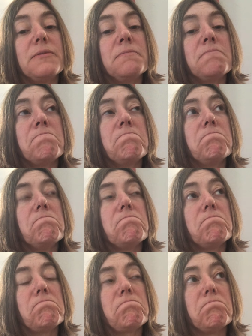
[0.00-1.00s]

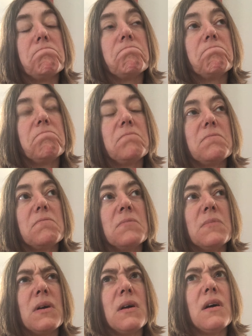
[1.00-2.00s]

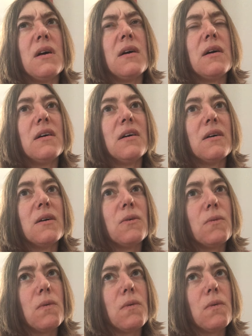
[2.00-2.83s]
Nothing is said.